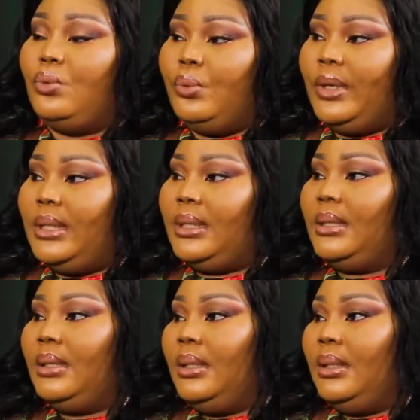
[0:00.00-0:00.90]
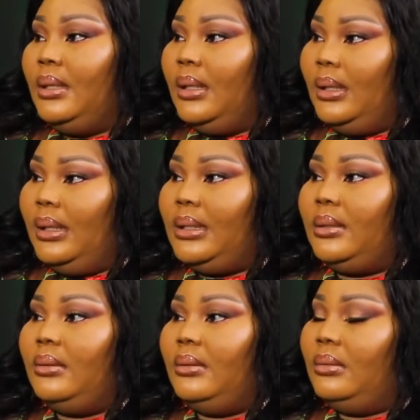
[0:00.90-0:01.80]
to raise
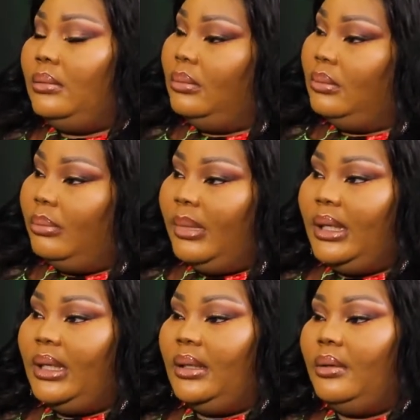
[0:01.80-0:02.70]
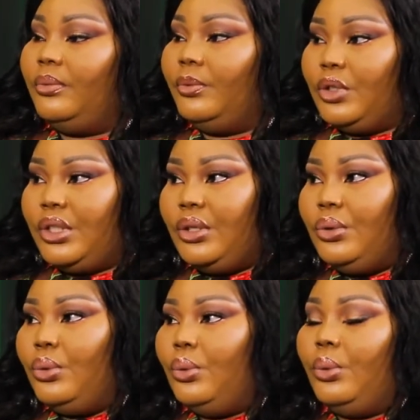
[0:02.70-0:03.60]
little money for
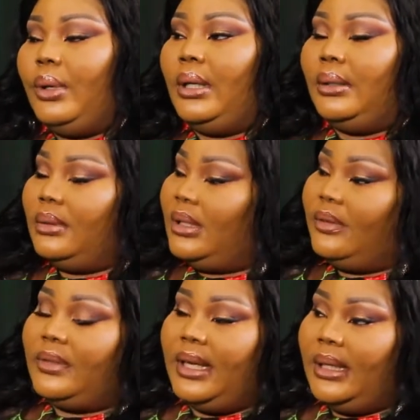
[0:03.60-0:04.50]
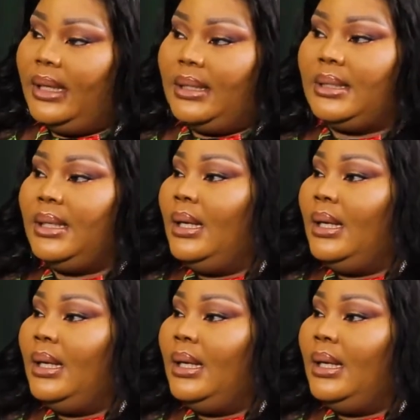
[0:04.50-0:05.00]
studio and stuff like that.